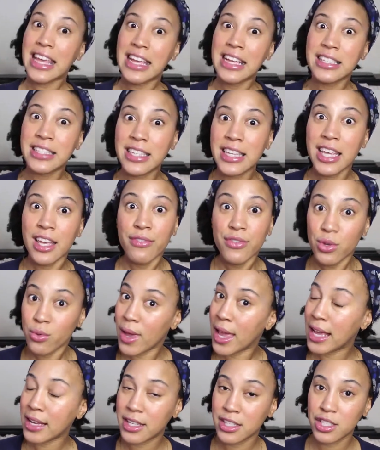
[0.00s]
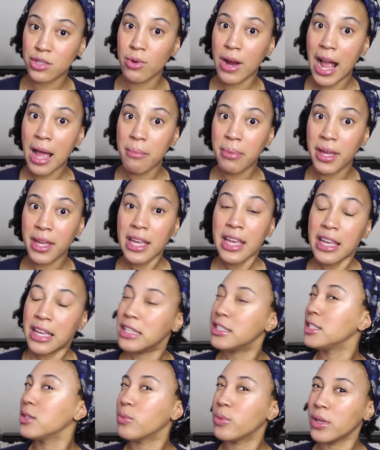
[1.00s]
Is it? If you can't describe it,
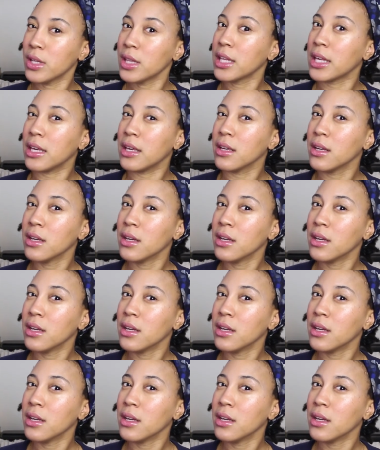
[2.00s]
is it really?